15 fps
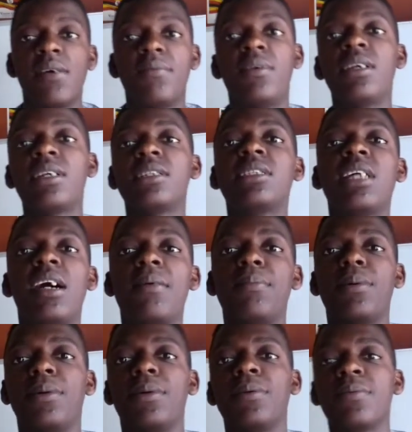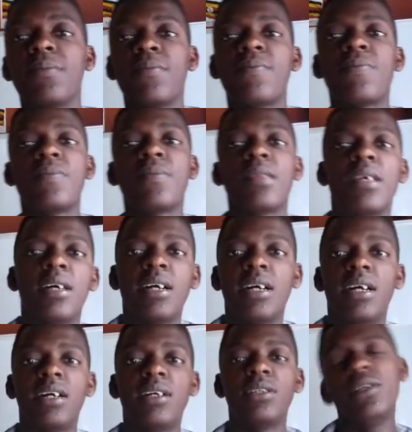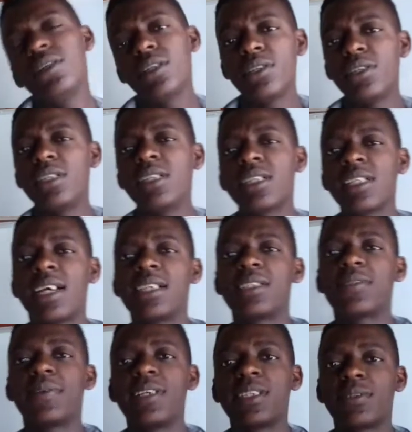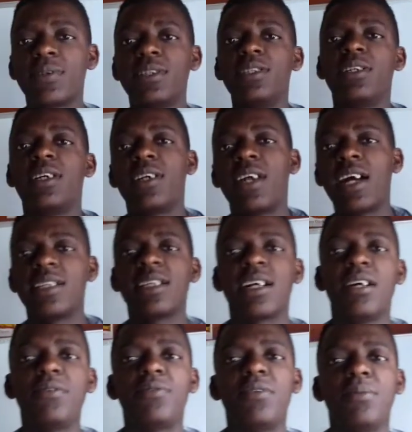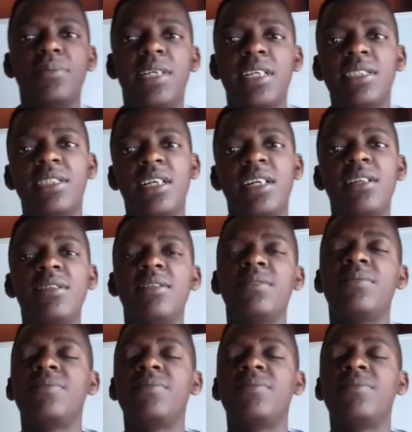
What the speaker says: For example, during that stress when you're running away from danger,